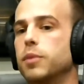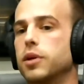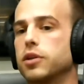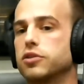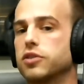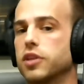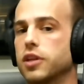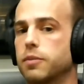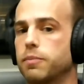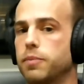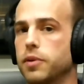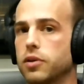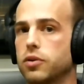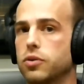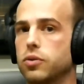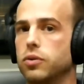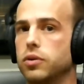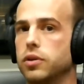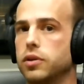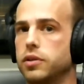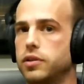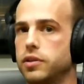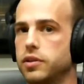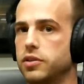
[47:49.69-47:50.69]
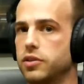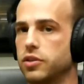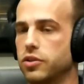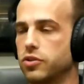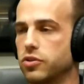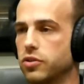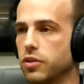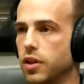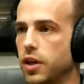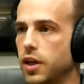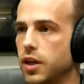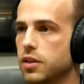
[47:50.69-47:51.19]
much like Bitcoin,
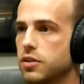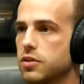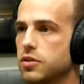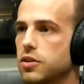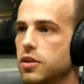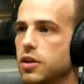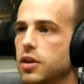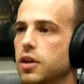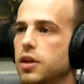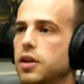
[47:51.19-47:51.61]
decentralized